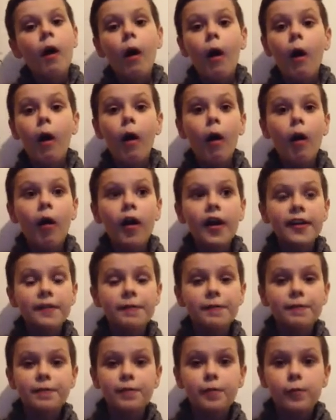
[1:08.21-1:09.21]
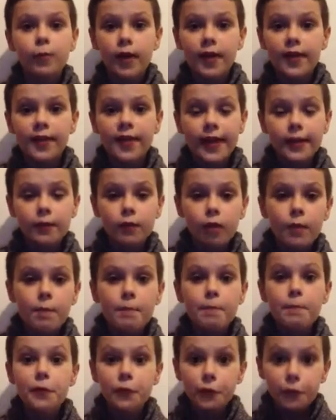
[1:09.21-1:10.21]
or if what they
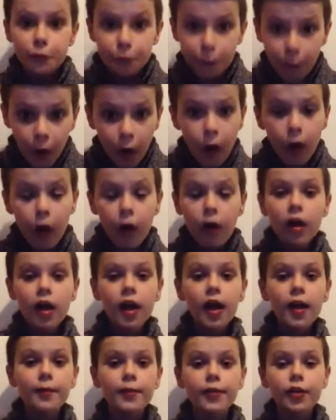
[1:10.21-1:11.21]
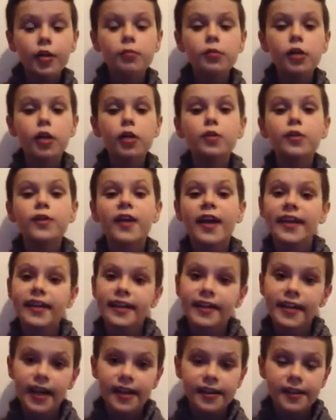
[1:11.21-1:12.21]
want before um, the upload they
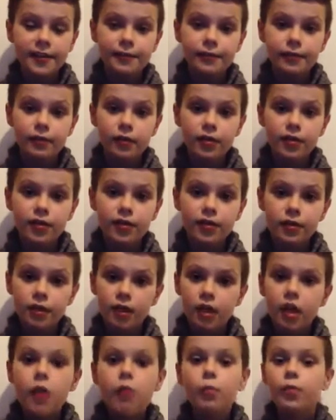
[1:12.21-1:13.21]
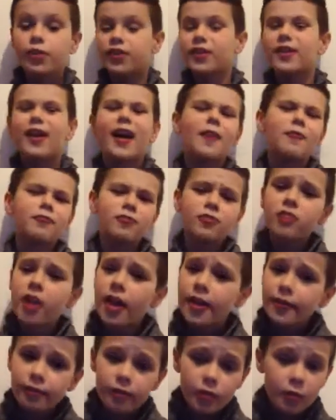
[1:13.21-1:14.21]
can edit for us which I would
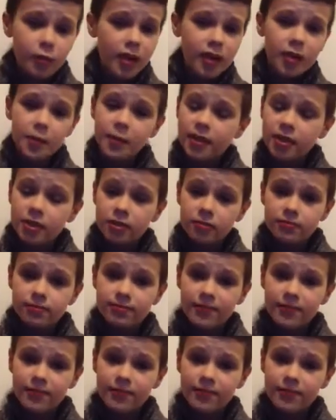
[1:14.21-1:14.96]
kind of recommend